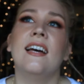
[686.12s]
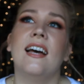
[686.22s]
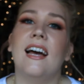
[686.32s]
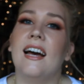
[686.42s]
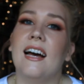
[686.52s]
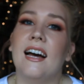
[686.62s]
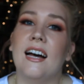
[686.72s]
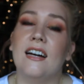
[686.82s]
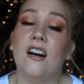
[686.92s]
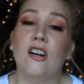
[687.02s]

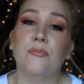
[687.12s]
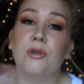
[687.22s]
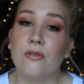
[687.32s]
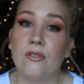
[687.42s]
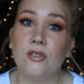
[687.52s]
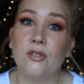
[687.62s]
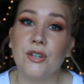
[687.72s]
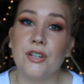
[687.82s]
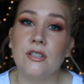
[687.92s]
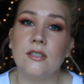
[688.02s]
On both of the
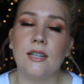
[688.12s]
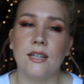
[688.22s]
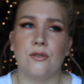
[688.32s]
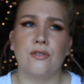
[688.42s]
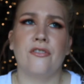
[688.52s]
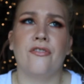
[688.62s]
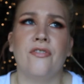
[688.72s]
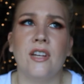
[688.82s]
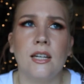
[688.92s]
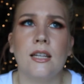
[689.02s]
skirts, I sort of
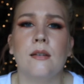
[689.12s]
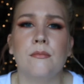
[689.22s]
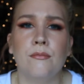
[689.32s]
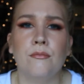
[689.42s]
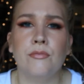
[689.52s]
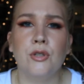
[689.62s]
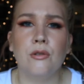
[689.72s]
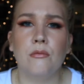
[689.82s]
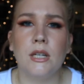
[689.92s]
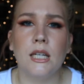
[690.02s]
fitted them
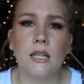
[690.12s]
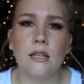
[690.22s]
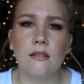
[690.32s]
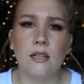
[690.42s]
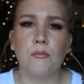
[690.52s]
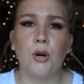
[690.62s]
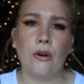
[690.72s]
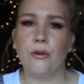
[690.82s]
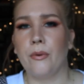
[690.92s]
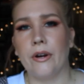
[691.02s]
to me and then
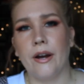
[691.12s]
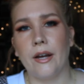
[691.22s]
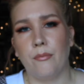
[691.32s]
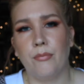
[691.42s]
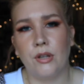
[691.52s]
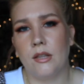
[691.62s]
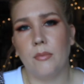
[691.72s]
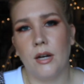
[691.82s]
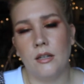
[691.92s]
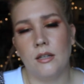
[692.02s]
marked where I put the
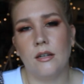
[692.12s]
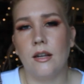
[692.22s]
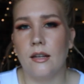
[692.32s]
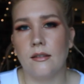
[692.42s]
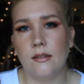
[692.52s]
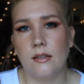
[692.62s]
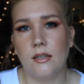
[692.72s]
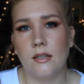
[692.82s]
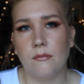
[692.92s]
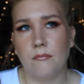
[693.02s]
button and
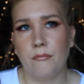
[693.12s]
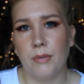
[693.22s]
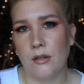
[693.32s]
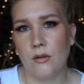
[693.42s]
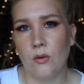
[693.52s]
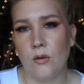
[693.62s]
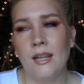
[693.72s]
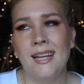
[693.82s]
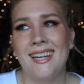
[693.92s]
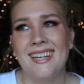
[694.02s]
the buttonhole.
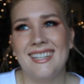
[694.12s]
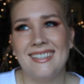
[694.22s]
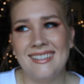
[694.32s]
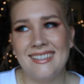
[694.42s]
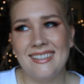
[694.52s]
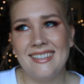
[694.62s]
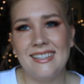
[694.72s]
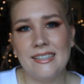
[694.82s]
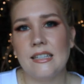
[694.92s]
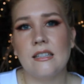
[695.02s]

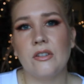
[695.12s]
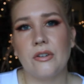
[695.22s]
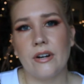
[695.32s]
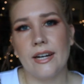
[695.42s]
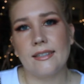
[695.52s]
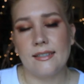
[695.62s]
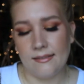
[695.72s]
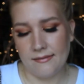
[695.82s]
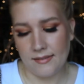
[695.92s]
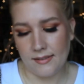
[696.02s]
It doesn't look great,
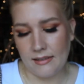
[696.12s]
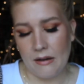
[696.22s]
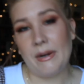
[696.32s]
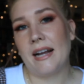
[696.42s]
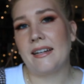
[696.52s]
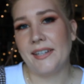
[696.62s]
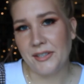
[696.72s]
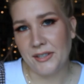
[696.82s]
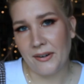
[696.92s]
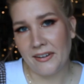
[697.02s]
so I'm not going to
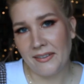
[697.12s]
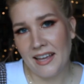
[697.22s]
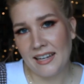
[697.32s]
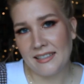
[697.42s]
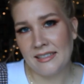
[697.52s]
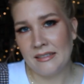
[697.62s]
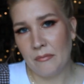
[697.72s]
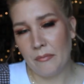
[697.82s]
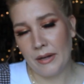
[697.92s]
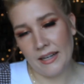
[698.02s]
show you that.
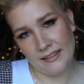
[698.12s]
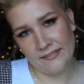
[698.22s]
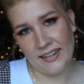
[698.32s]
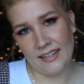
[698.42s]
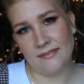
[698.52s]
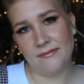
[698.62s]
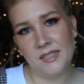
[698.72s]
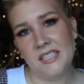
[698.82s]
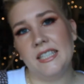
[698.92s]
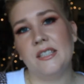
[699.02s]
But if I
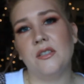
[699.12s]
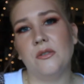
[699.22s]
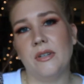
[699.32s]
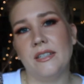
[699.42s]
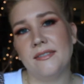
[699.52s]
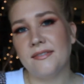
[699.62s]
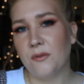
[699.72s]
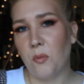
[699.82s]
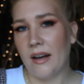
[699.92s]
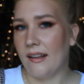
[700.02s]
did do it
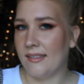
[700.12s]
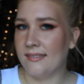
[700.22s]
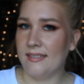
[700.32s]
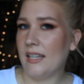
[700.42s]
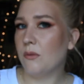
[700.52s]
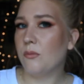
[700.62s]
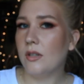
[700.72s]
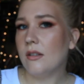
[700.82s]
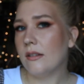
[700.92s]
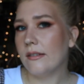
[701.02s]
well, it would
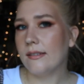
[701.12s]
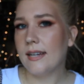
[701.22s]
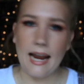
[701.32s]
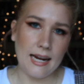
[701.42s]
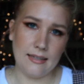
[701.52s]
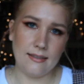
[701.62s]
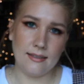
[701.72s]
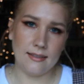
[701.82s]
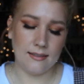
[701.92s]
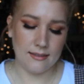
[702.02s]
look
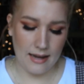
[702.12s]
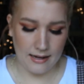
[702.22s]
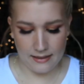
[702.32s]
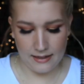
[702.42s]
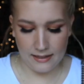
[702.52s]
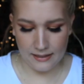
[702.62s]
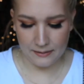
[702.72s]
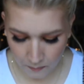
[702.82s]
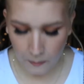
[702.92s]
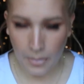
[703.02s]
nice, I think.
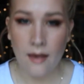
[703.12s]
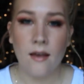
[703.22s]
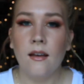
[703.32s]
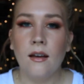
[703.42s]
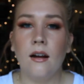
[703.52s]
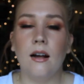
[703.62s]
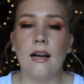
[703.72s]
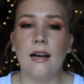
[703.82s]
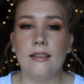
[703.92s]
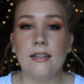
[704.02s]

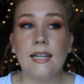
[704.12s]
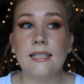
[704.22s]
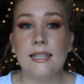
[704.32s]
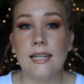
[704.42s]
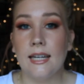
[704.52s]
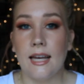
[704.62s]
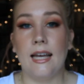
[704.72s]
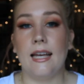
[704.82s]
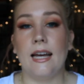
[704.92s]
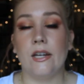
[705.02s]
The next day,
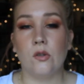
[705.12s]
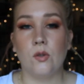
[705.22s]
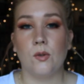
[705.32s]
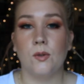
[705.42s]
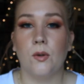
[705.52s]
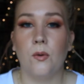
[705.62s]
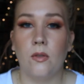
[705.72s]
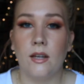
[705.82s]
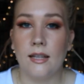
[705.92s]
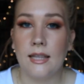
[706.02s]
I also sewed
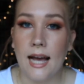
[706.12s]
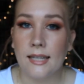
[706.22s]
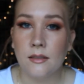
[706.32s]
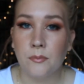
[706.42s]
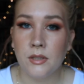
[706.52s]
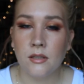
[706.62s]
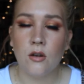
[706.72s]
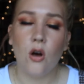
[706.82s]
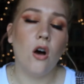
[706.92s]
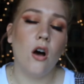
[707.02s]
the clasps
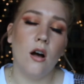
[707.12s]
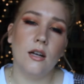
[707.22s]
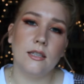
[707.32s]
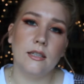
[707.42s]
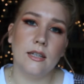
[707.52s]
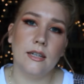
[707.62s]
on